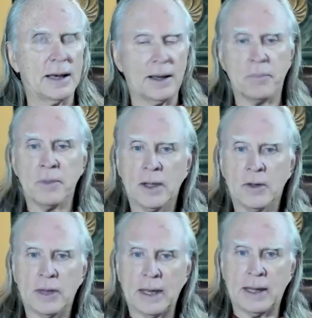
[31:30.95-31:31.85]
Uh,
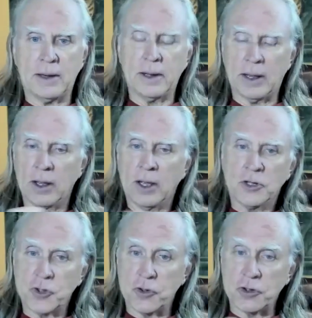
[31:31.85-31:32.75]
and uh,
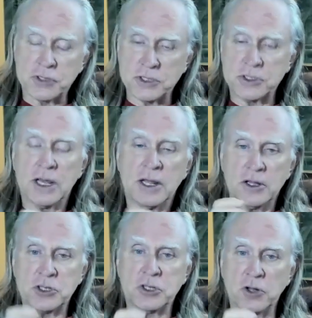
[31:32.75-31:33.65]
so there's this
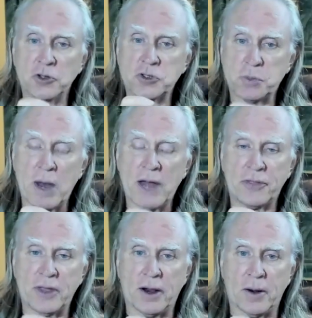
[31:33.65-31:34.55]
this little
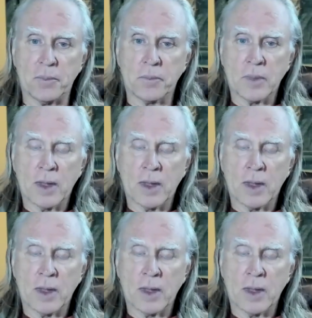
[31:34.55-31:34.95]
spot there